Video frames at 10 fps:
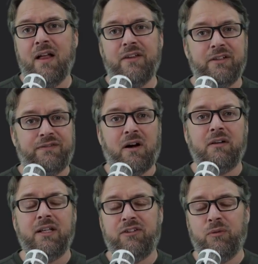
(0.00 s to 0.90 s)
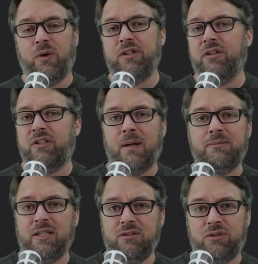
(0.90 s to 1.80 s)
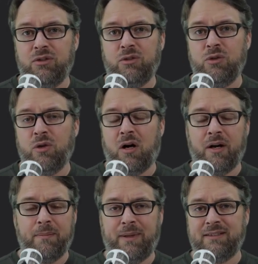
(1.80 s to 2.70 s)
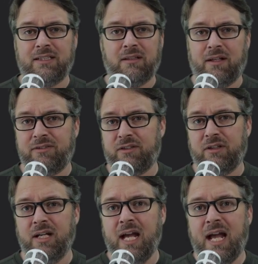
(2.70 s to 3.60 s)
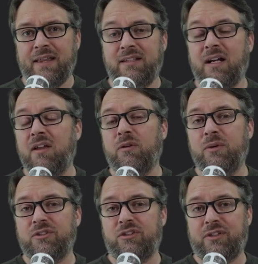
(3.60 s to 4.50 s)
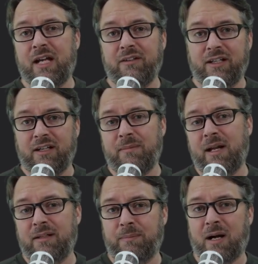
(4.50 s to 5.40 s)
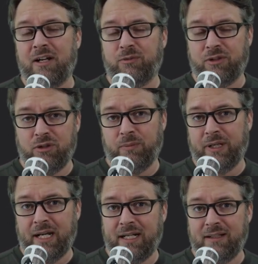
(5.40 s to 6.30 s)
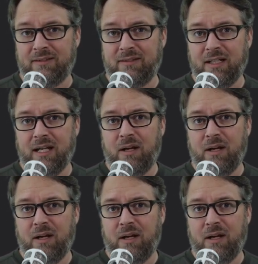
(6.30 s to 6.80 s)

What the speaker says: The default is the one you're dumped into on a basic cluster, and then the other ones are standard that come out of the box with Kubernetes.